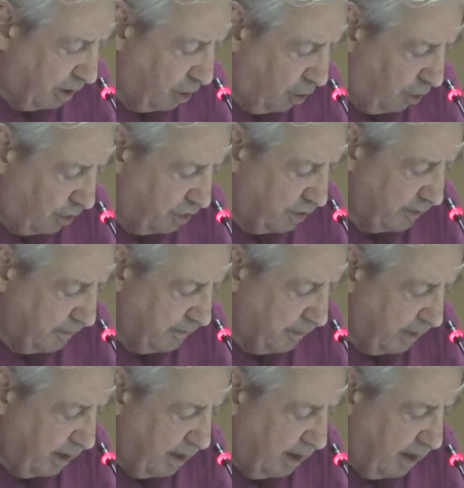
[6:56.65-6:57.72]
Court.
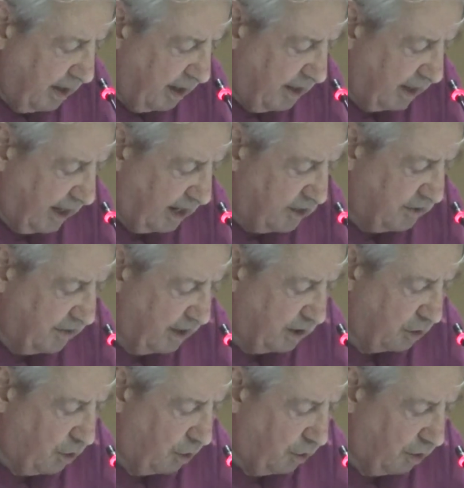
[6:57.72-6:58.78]
In the case of the
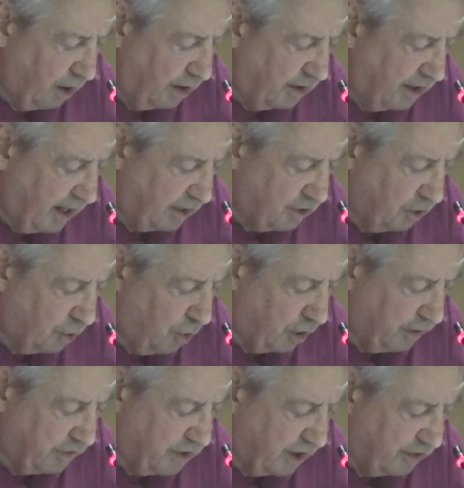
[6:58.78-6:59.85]
International Court
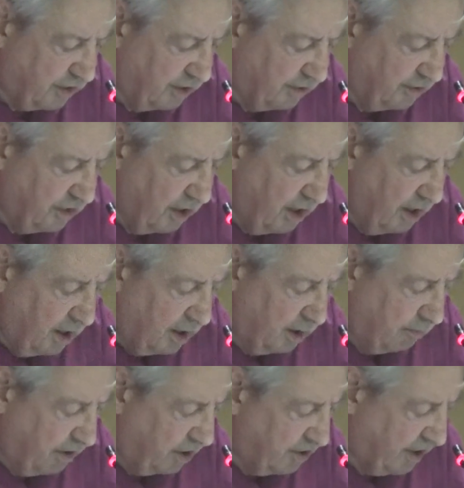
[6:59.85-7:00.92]
of Justice, the
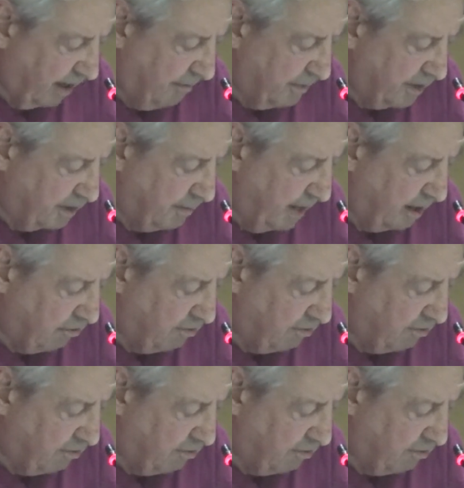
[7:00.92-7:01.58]
British government has made a